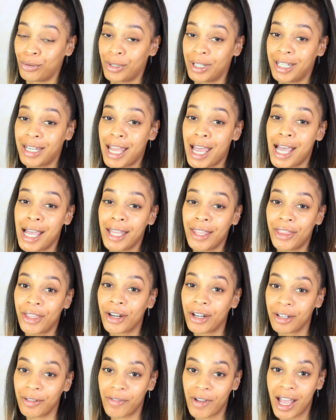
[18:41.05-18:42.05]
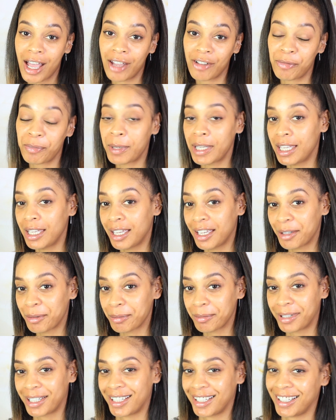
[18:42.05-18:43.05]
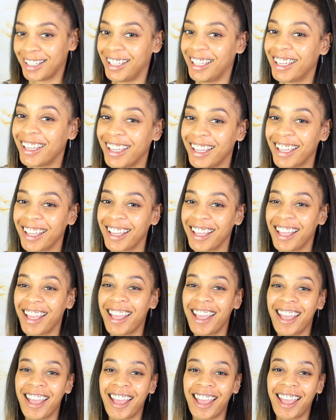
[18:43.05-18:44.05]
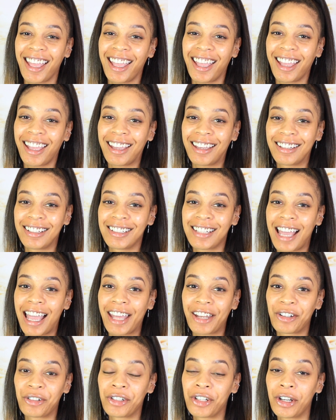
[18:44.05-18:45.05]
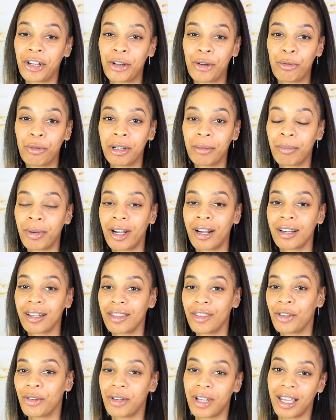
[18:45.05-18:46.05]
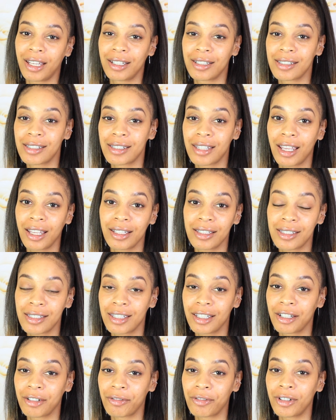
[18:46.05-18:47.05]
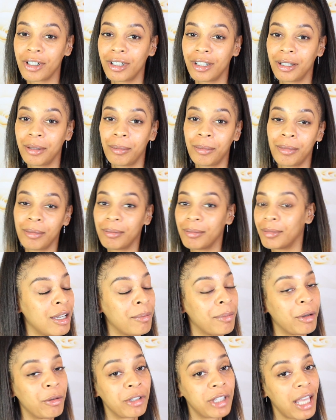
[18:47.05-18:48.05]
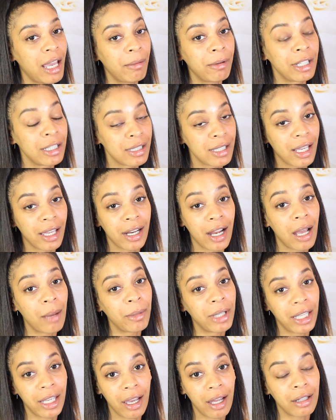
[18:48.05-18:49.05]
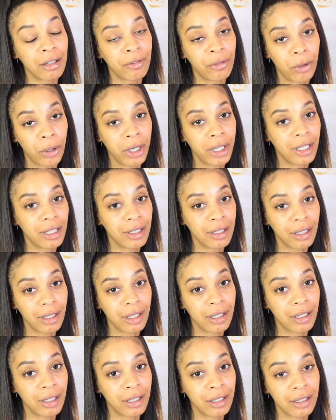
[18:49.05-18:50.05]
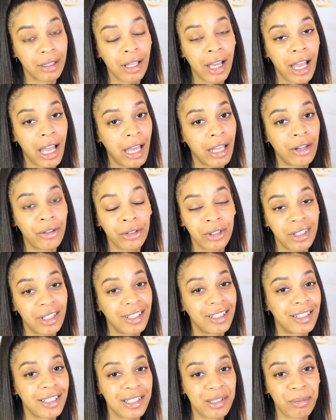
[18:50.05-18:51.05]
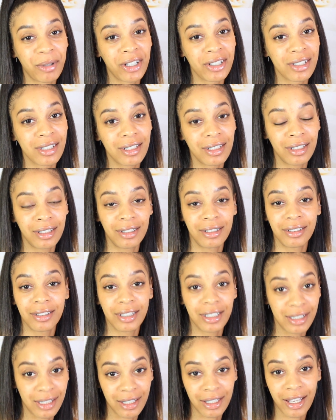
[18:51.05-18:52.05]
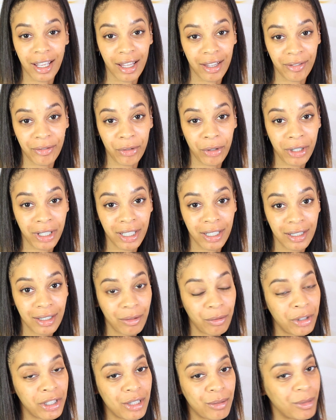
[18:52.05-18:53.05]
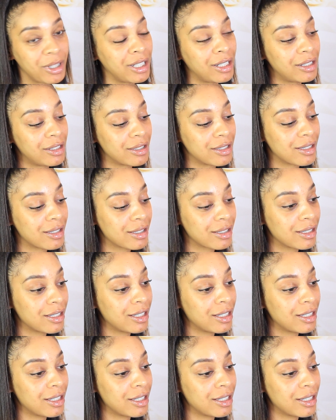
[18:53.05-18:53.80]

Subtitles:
9:35 p.m. and I don't know what part of the United States they're from. But with that being said, I'm in California and I don't think this person is in California, which means